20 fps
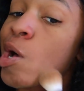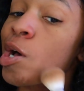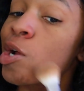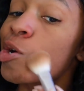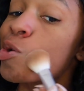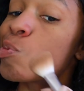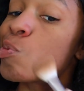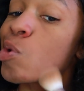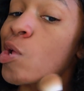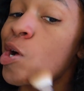
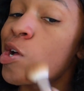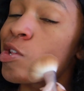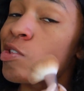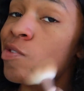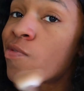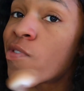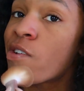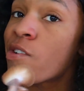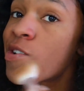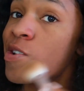powder
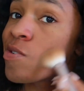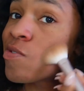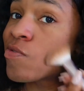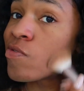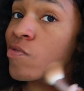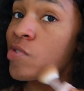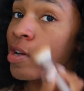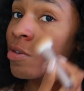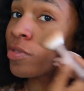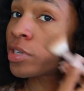applies very
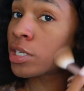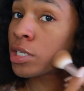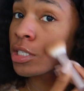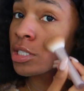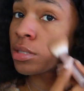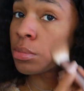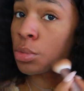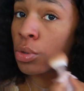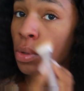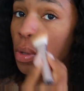velvety
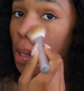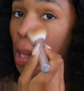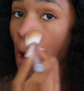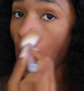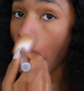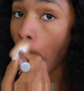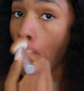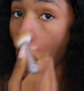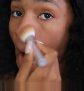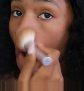
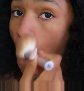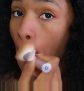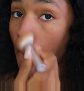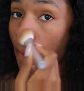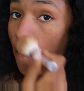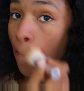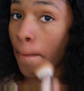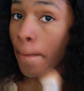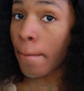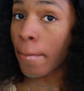smooth.
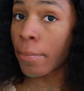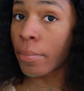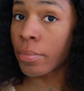Um,